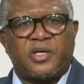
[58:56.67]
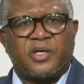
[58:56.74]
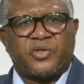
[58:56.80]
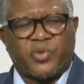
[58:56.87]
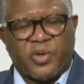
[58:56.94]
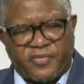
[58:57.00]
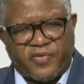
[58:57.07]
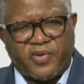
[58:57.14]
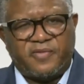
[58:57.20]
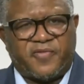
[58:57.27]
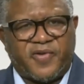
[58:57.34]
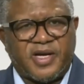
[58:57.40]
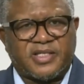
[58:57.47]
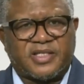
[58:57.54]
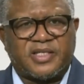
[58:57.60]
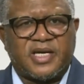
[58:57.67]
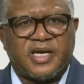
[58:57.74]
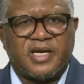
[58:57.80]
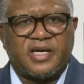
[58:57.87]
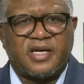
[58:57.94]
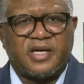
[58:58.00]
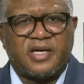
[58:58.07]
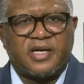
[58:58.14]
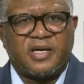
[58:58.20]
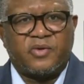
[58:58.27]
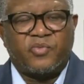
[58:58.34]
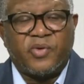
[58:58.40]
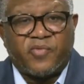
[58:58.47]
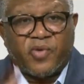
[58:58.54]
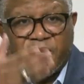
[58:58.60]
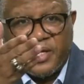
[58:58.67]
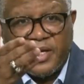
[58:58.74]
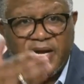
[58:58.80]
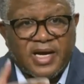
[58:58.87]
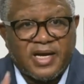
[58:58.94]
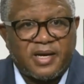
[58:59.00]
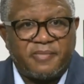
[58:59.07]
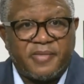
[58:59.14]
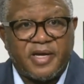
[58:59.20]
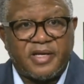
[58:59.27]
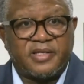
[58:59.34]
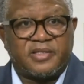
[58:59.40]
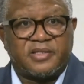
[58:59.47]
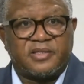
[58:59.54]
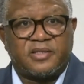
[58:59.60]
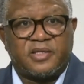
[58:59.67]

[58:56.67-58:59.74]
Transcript: So if you invest here, we've got an agreement,